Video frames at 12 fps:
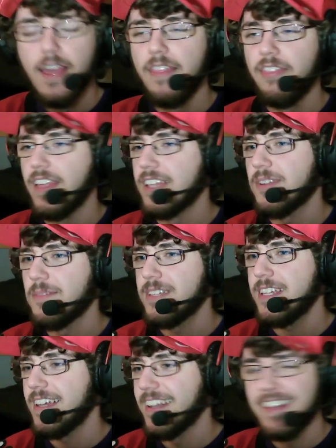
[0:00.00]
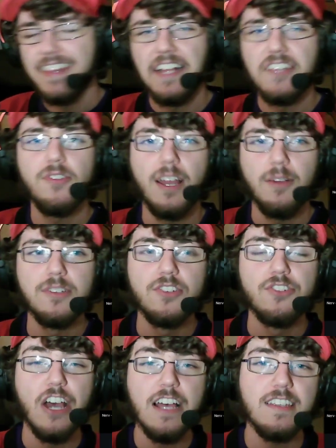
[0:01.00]
That's what I'm saying. That's what I was
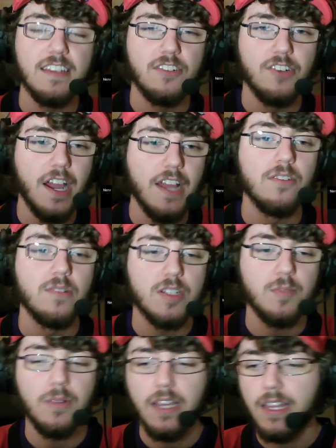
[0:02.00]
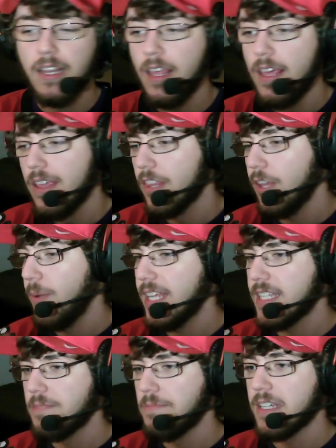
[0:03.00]
just trying to explain. The way
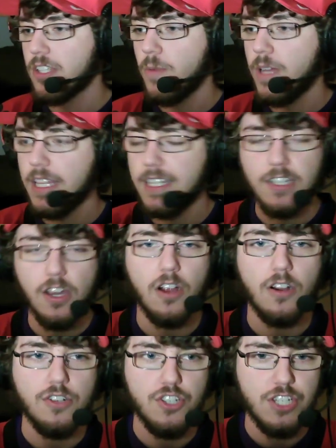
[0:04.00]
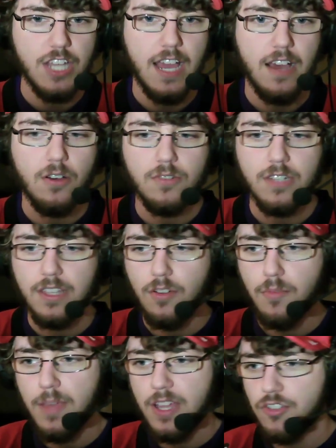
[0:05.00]
it's mixed, the way the guitars sound and they're
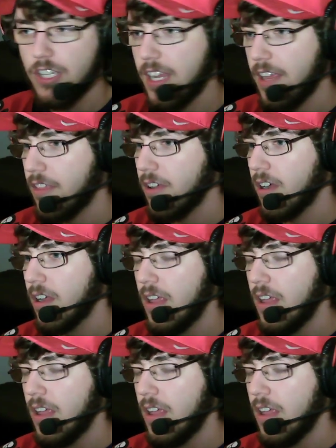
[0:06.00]
meshed together